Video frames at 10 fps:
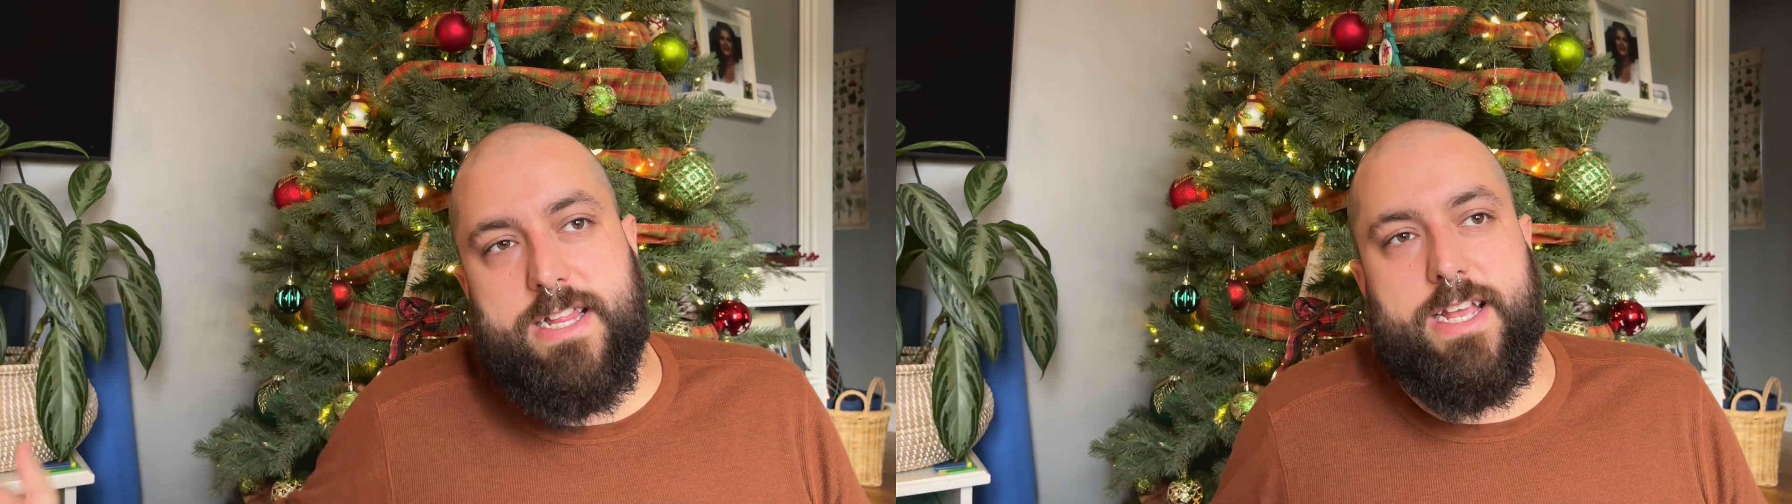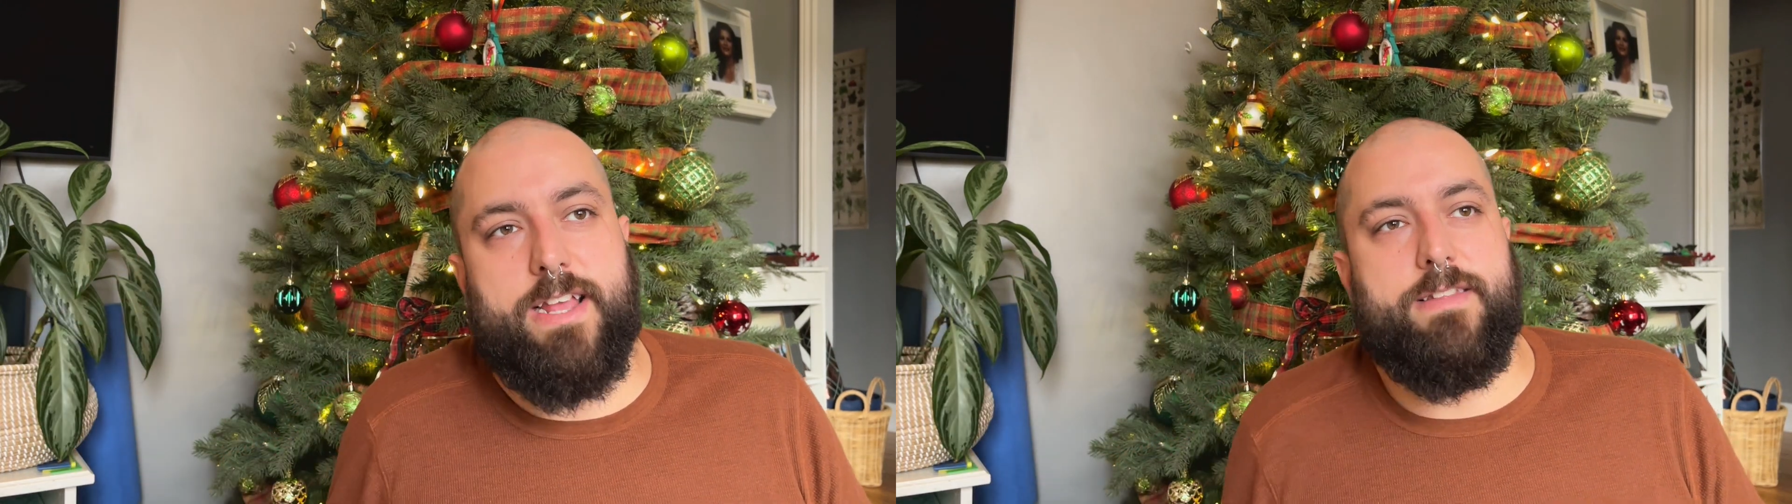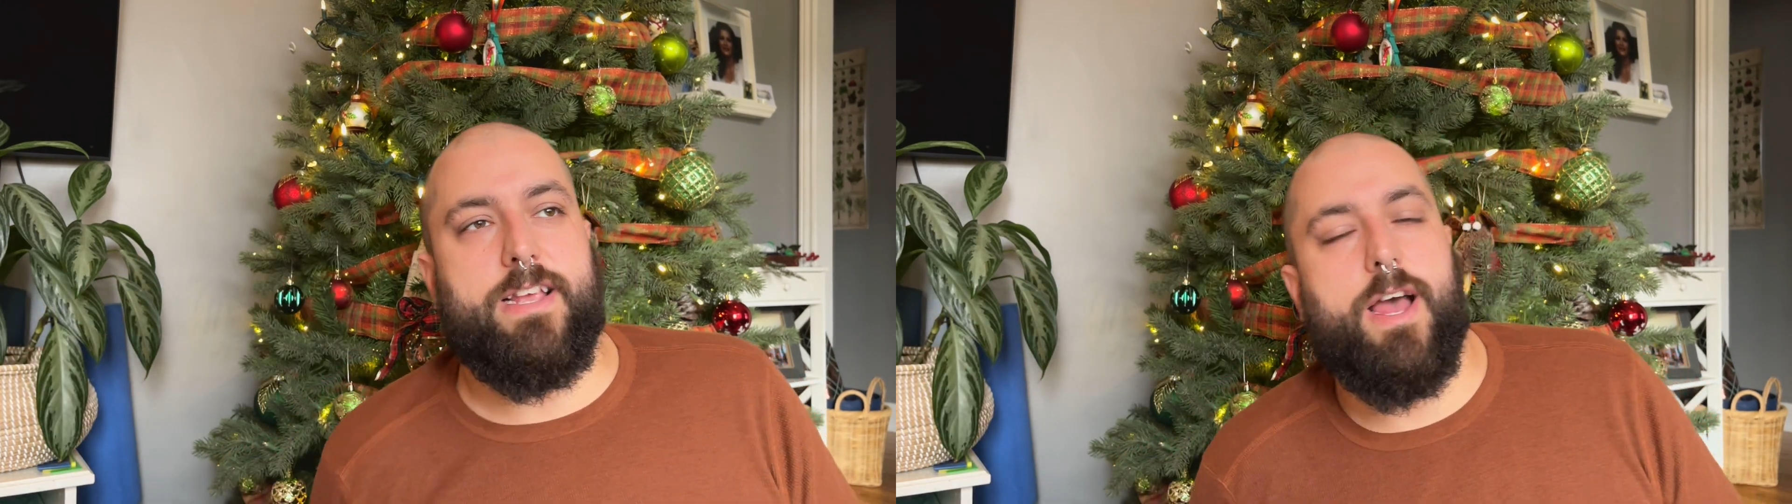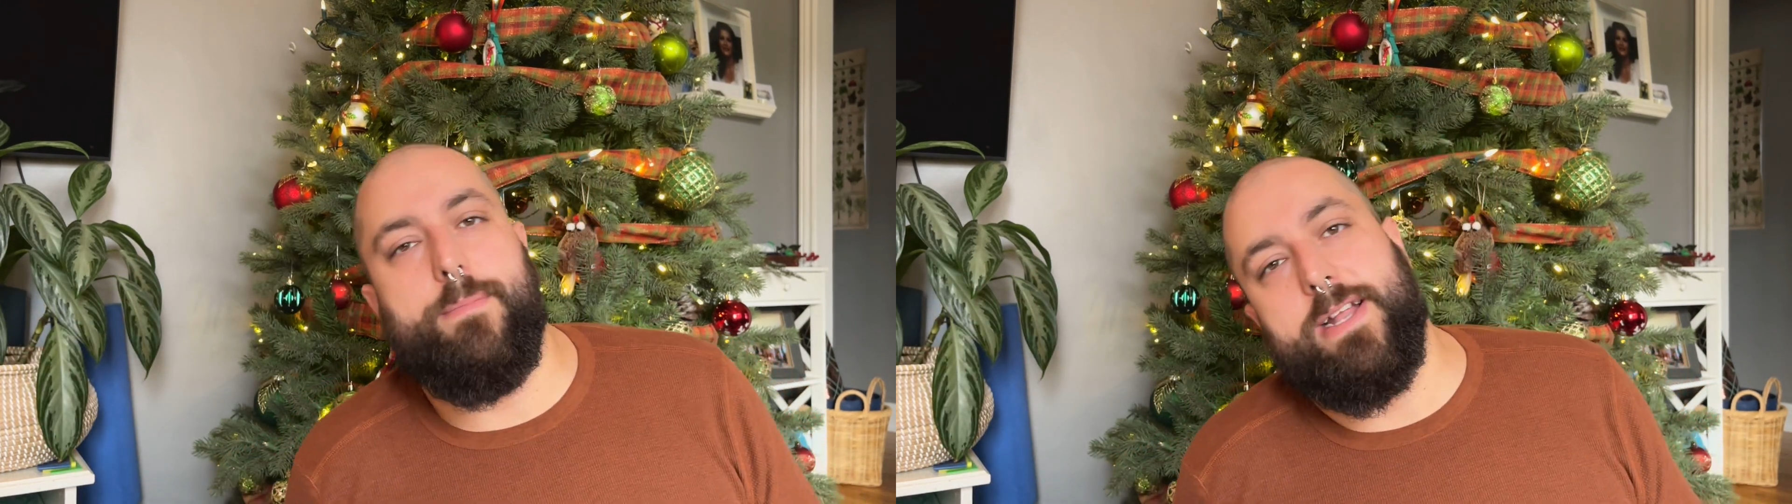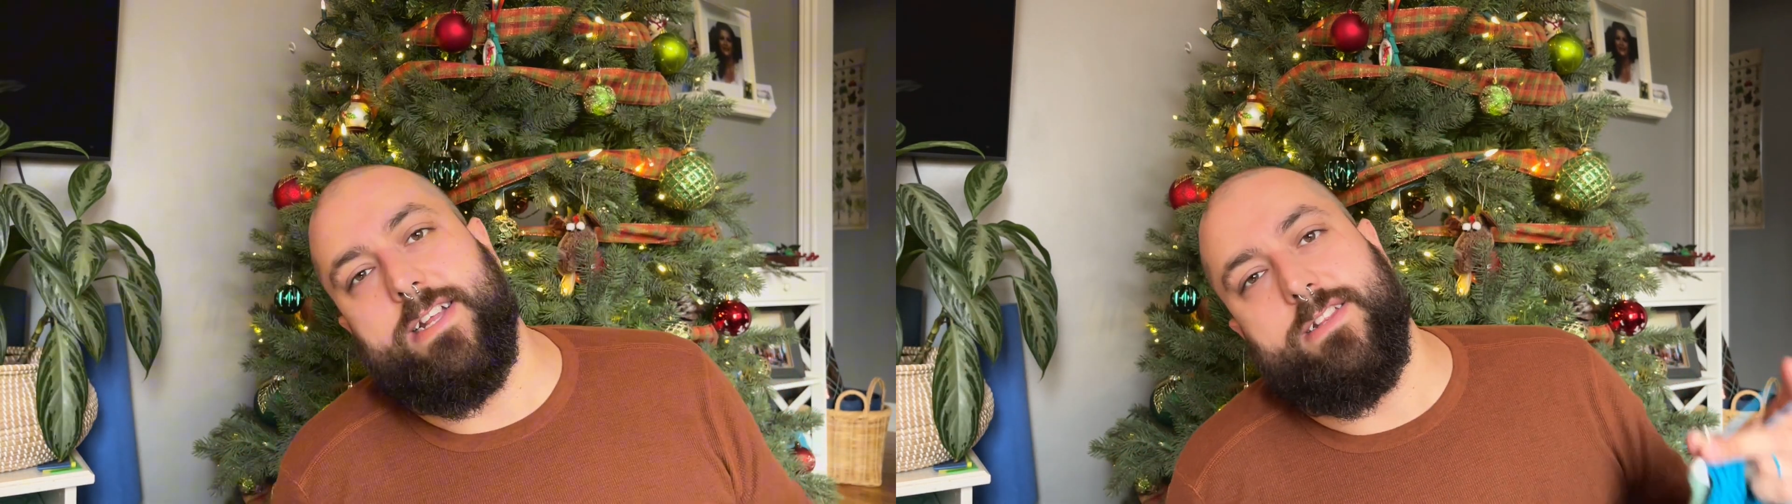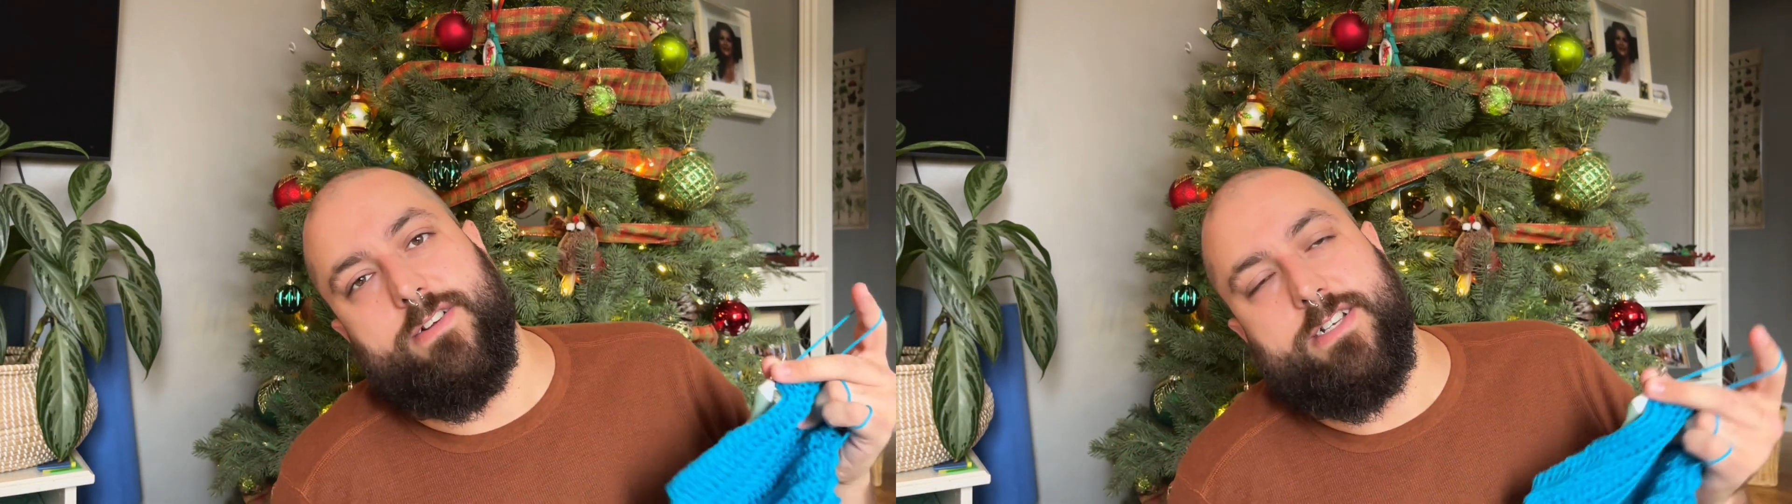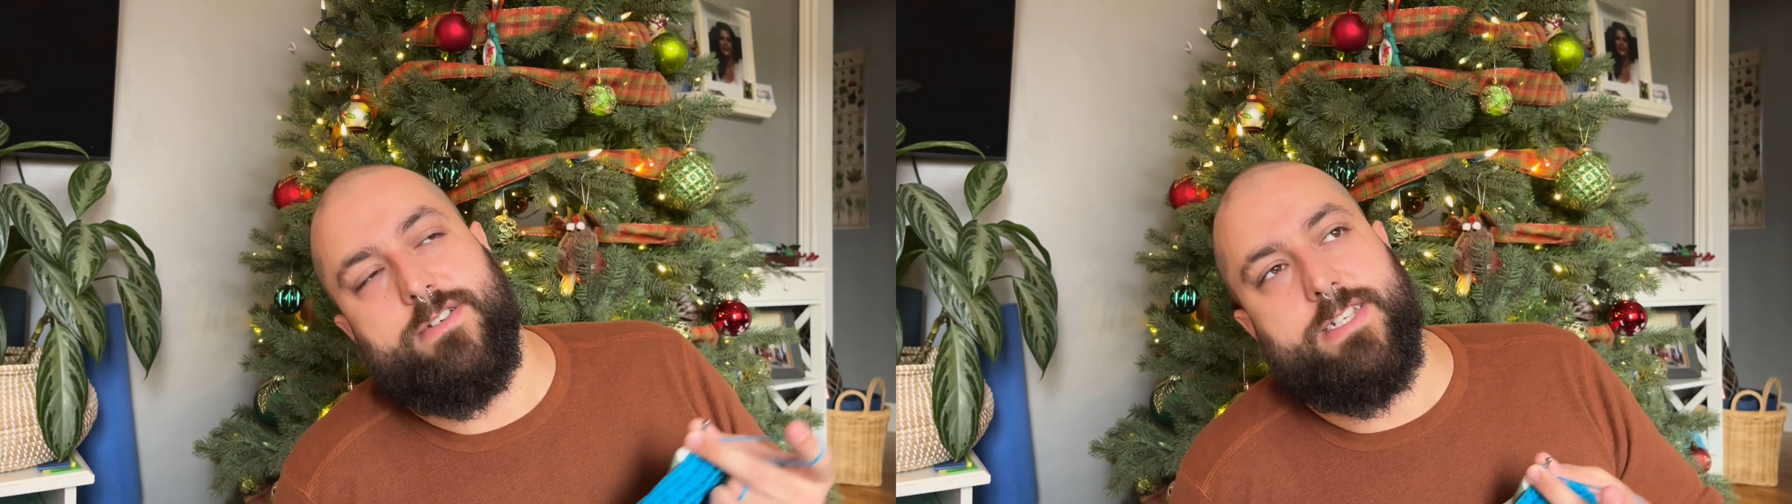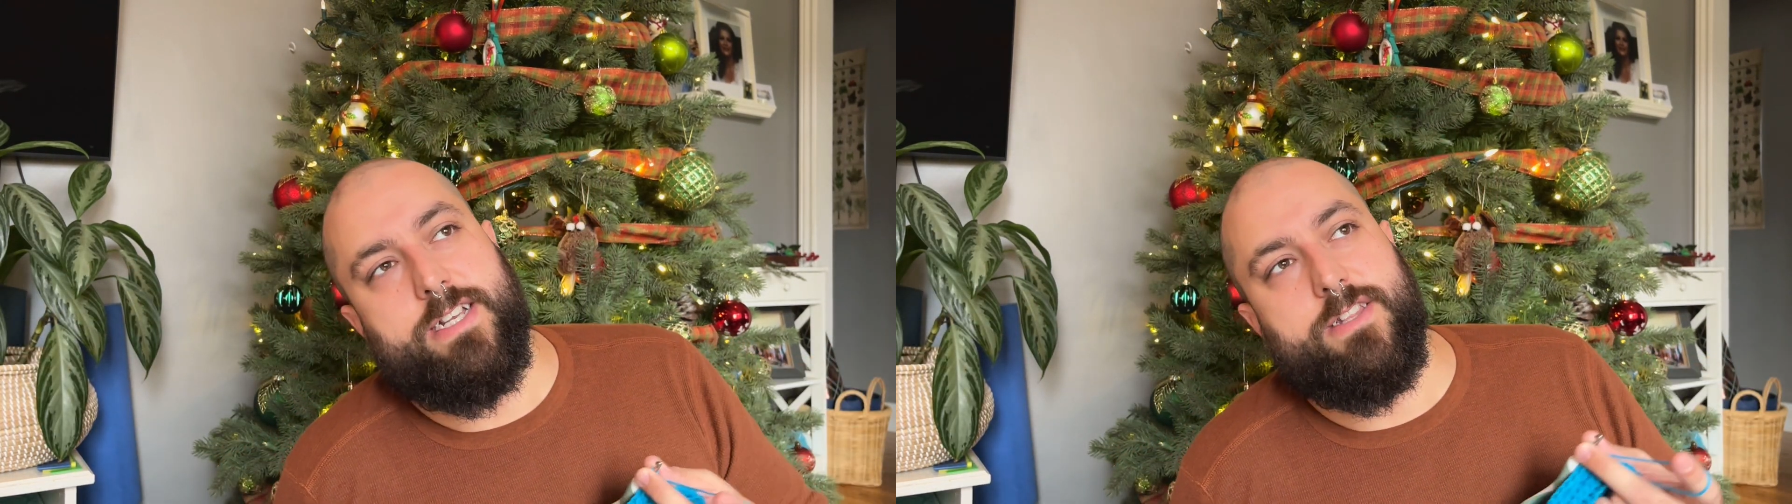If they come in and they're
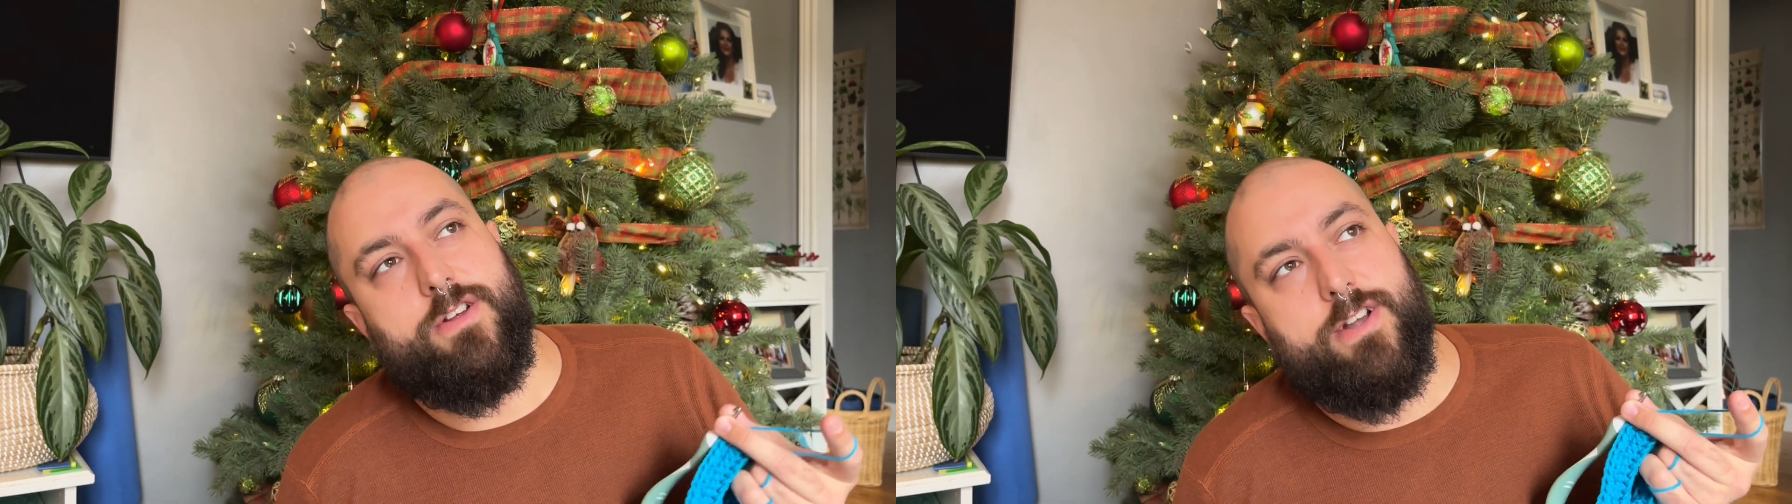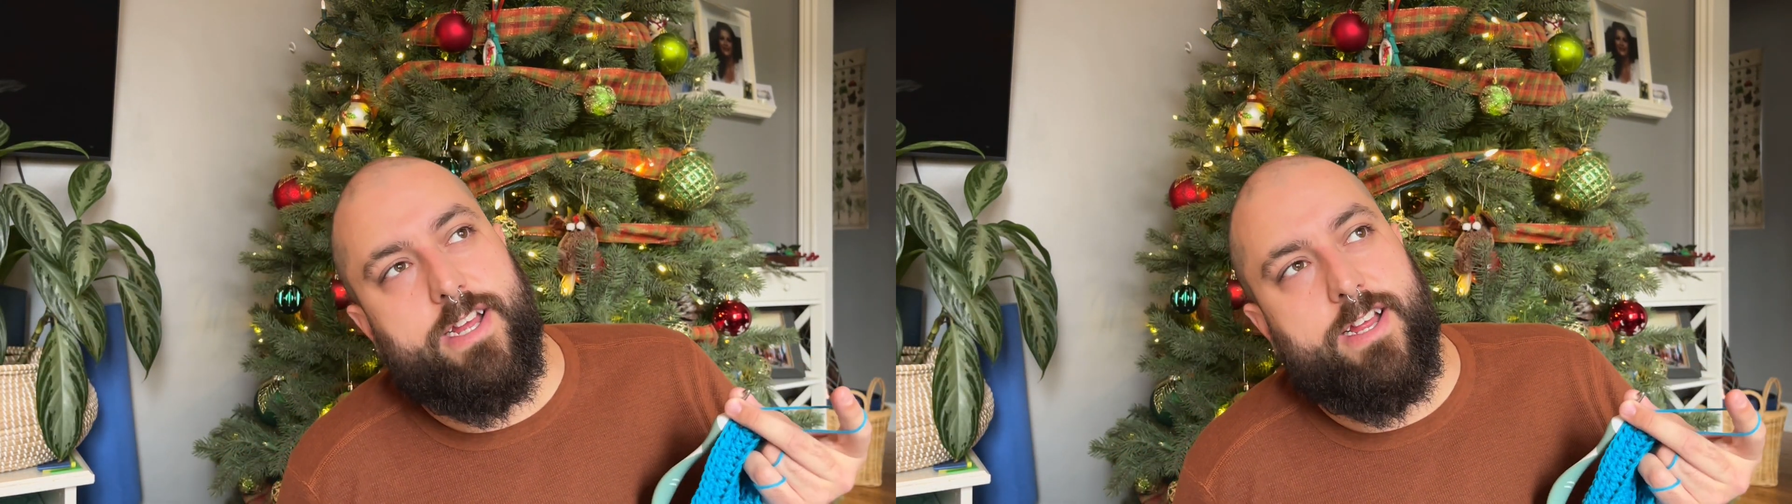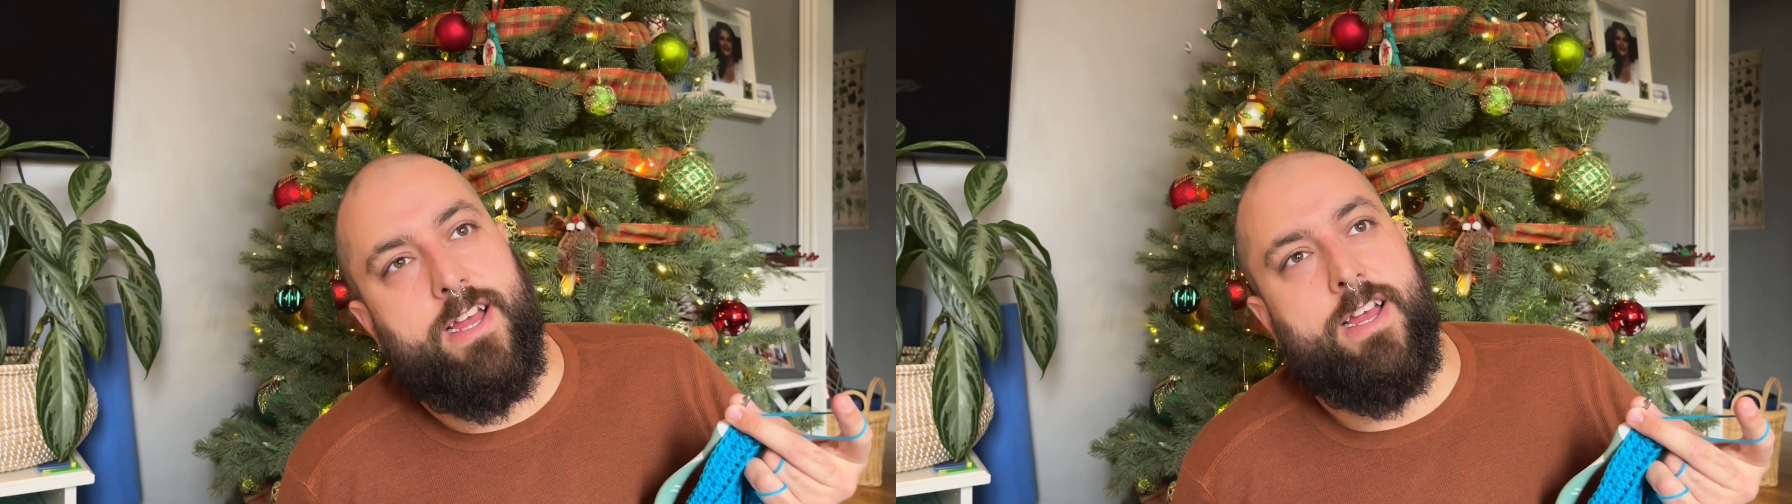interested in learning,